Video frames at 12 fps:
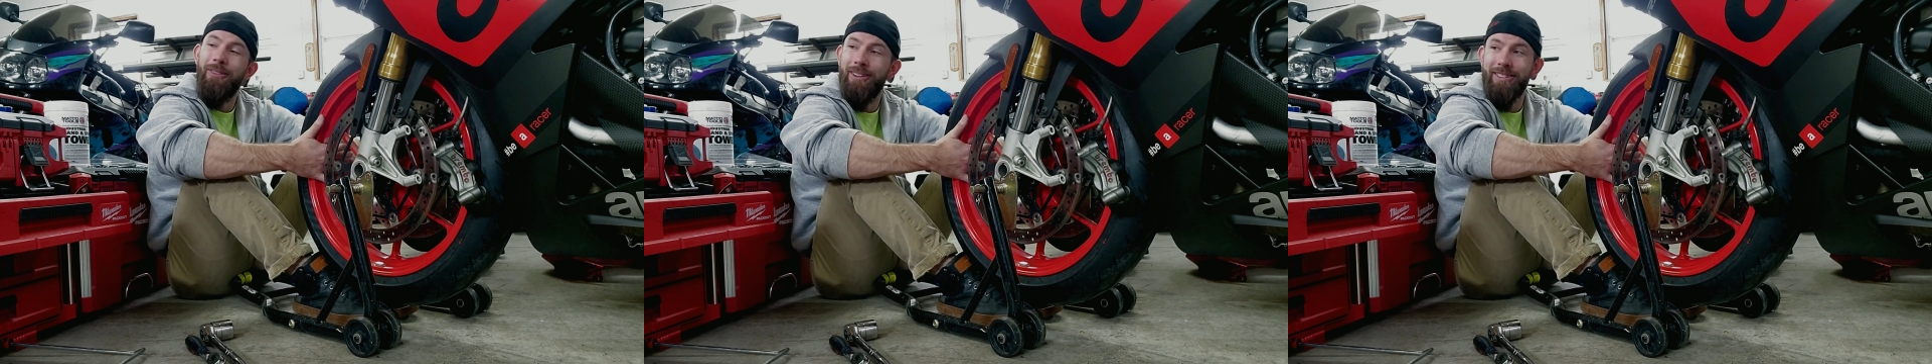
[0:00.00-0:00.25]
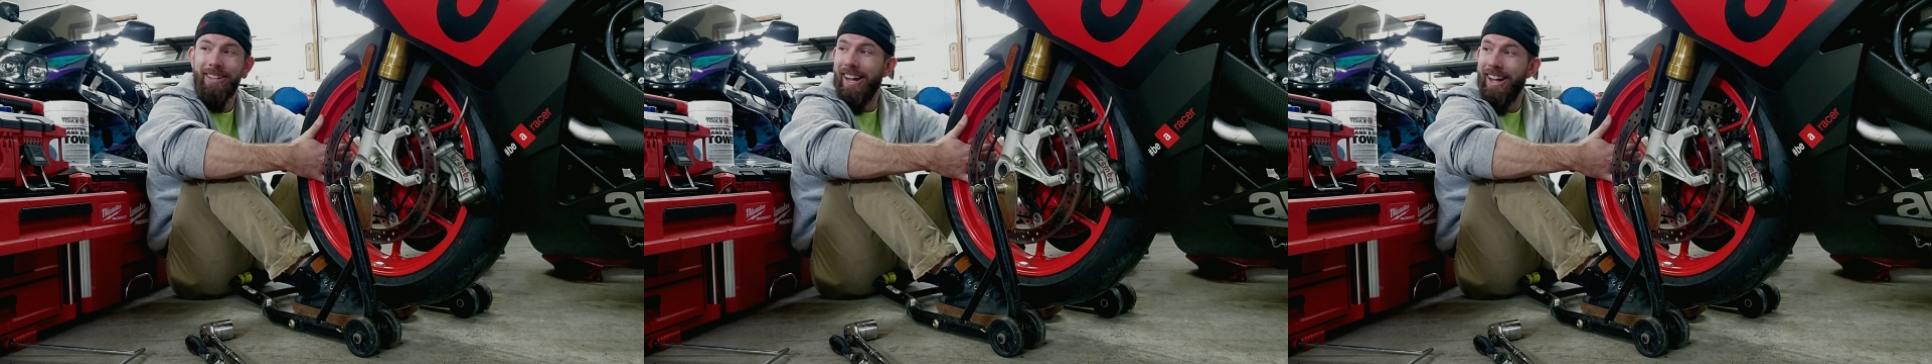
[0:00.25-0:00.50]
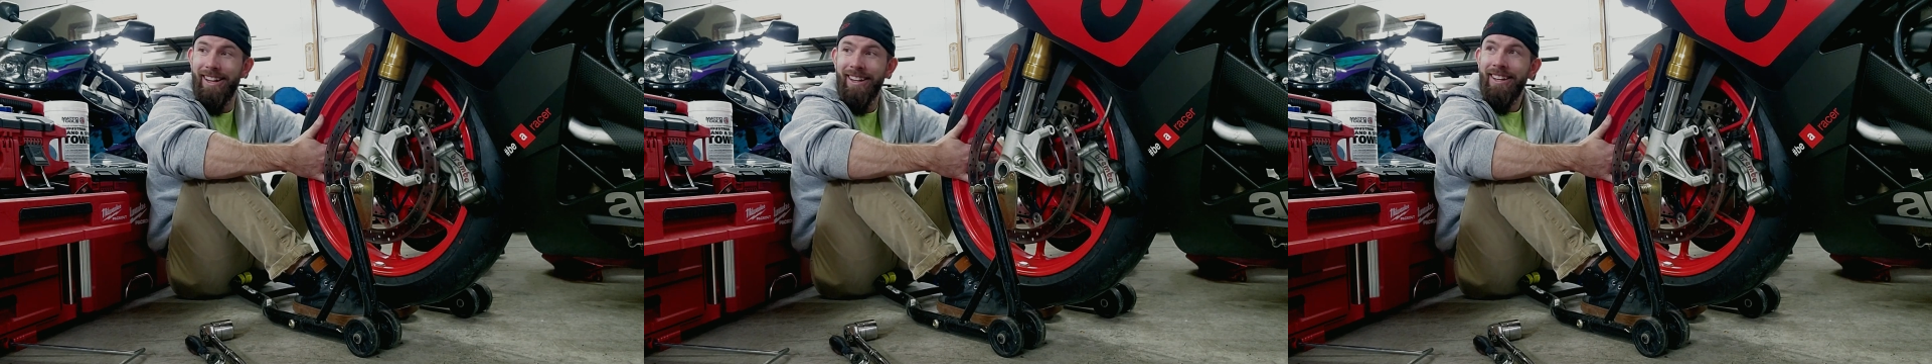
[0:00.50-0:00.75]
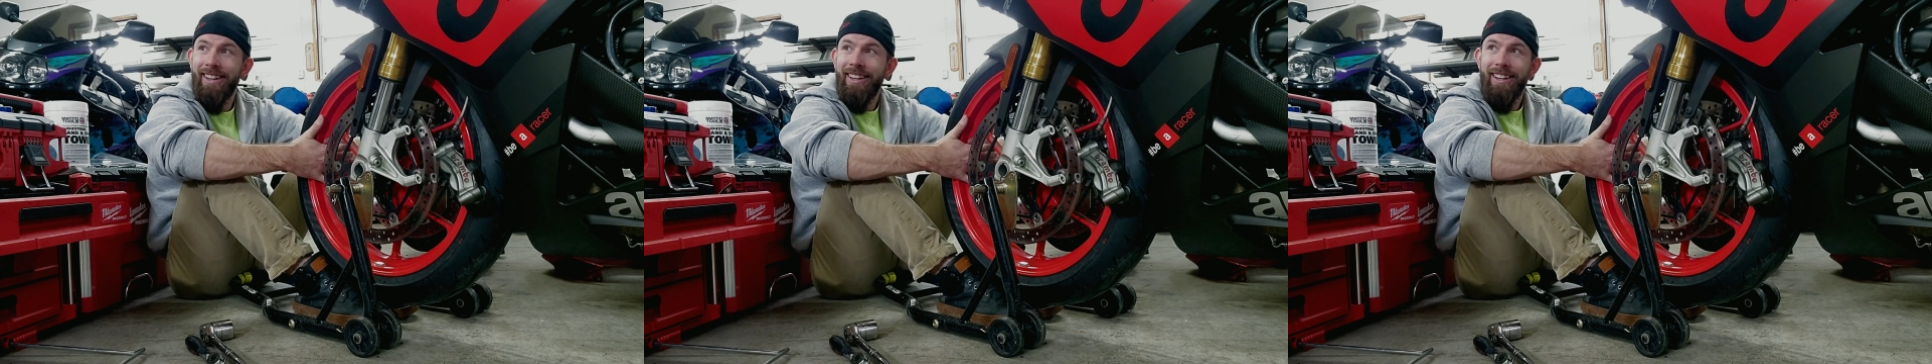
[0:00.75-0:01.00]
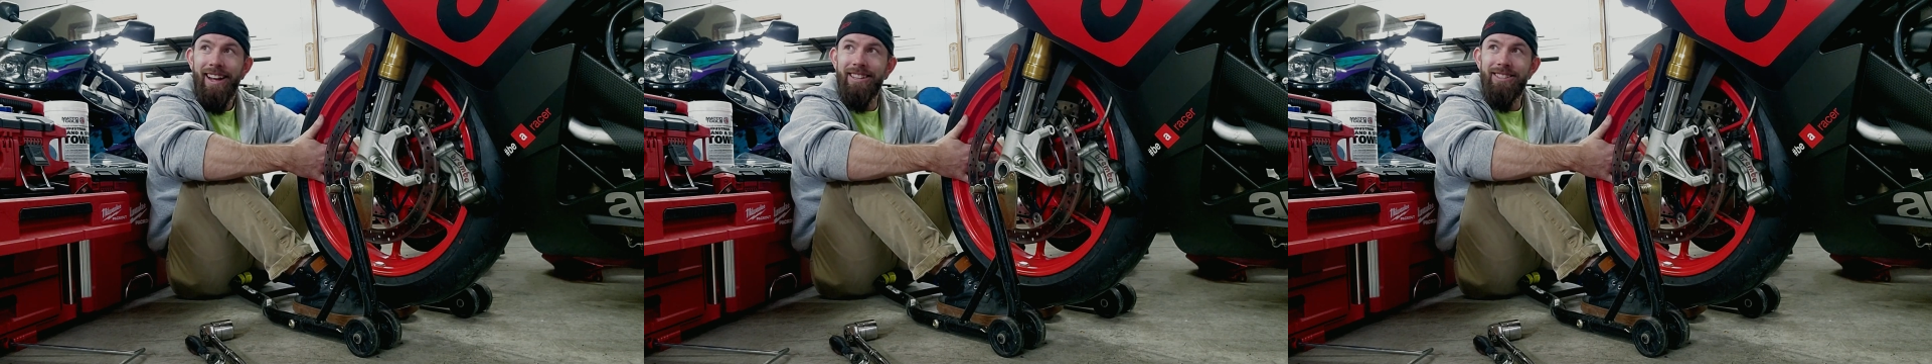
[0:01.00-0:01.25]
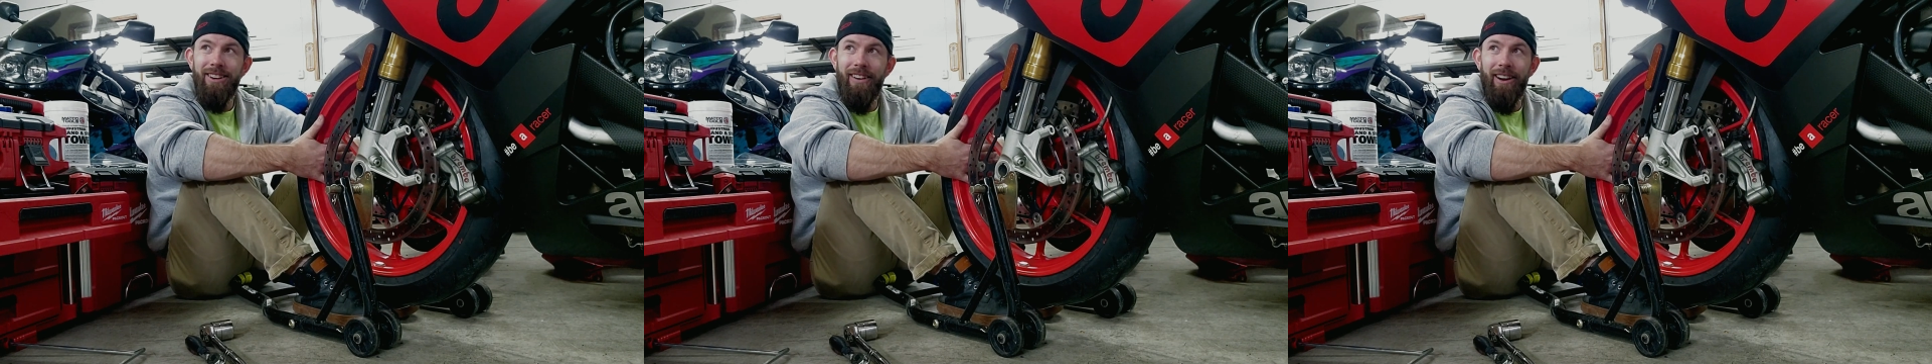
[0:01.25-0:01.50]
I was like, hey,
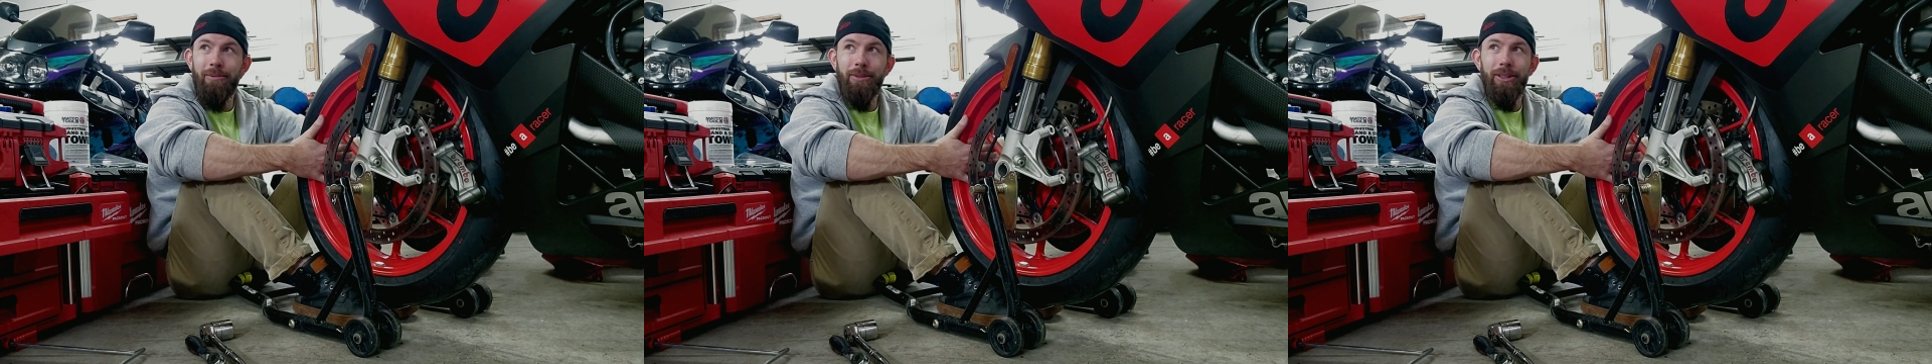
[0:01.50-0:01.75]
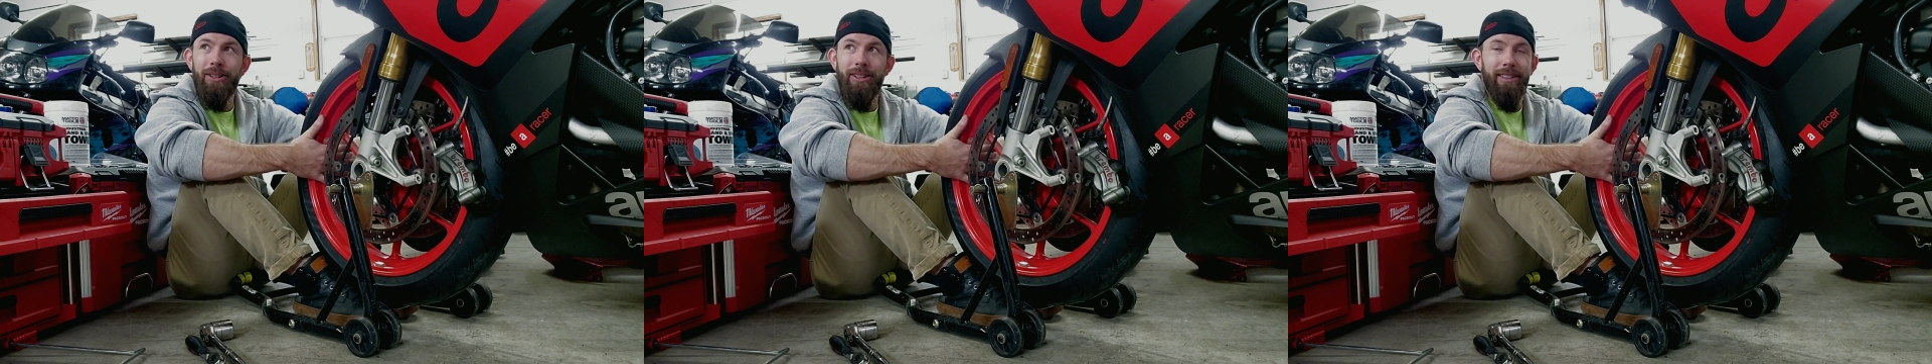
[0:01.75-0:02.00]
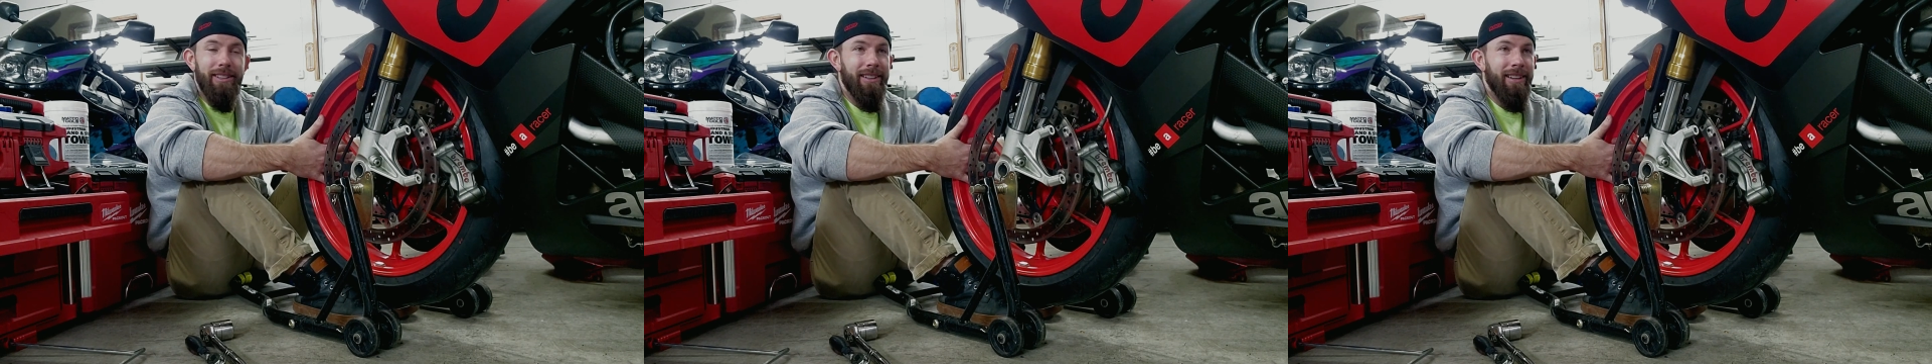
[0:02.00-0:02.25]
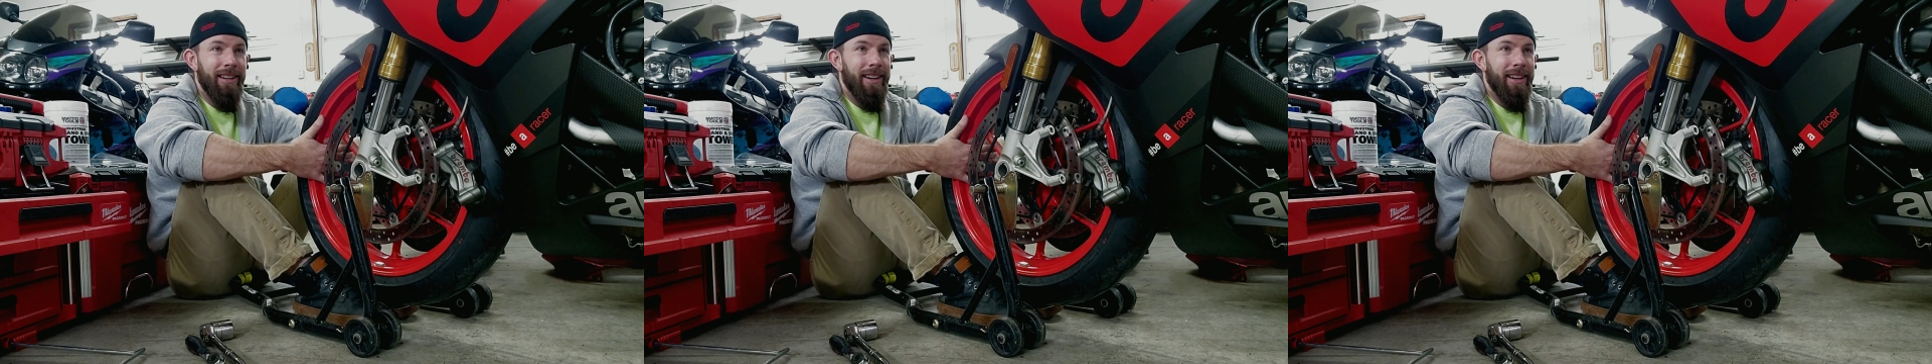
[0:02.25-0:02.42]
it's all right, I'm good.